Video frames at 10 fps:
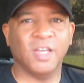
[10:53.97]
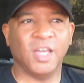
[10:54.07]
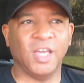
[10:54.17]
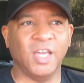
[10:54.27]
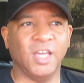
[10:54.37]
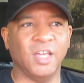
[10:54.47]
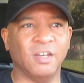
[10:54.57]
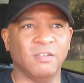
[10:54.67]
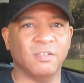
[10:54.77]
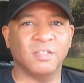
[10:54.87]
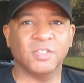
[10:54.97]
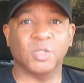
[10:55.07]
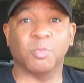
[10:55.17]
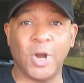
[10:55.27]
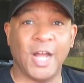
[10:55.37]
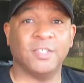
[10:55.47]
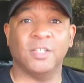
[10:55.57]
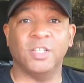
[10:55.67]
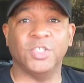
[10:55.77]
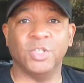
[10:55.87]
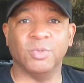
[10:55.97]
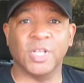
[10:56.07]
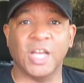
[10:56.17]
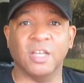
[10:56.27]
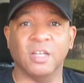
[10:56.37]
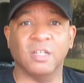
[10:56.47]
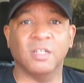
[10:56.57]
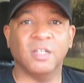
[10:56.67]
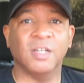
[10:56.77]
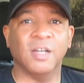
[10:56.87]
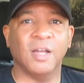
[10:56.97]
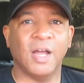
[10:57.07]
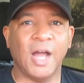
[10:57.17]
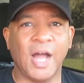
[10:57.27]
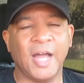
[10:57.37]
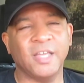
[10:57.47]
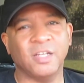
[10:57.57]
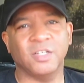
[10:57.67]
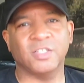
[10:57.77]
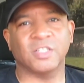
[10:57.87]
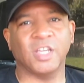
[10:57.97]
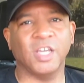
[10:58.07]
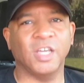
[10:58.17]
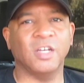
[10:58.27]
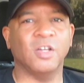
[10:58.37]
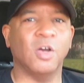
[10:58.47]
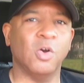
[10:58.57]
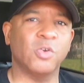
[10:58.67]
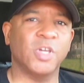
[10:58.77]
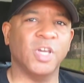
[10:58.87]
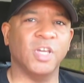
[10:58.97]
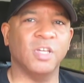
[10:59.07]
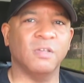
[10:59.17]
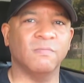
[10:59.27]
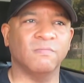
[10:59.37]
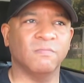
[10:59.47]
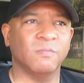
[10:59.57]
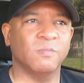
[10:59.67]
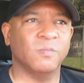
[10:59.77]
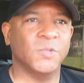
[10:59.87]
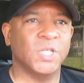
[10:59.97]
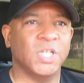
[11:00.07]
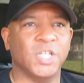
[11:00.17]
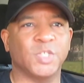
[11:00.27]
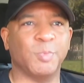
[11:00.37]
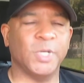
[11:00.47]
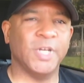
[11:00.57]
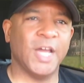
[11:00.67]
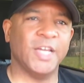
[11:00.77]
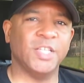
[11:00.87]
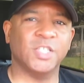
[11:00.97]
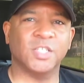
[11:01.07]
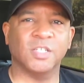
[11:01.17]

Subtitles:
And surprisingly, she was like, I understand, okay. It's been nice